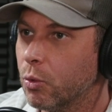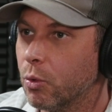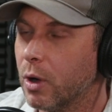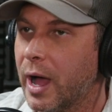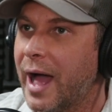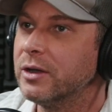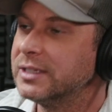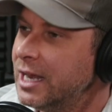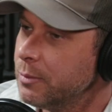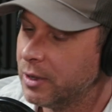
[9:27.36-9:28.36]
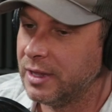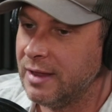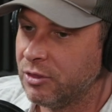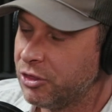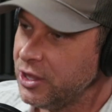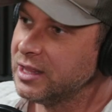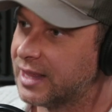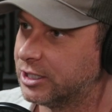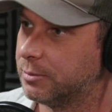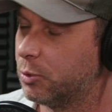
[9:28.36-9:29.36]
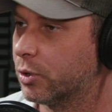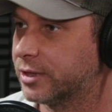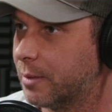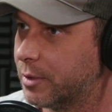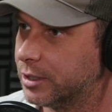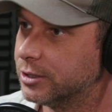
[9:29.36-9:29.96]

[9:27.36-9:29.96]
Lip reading: how does anyone even think that should be worth that much?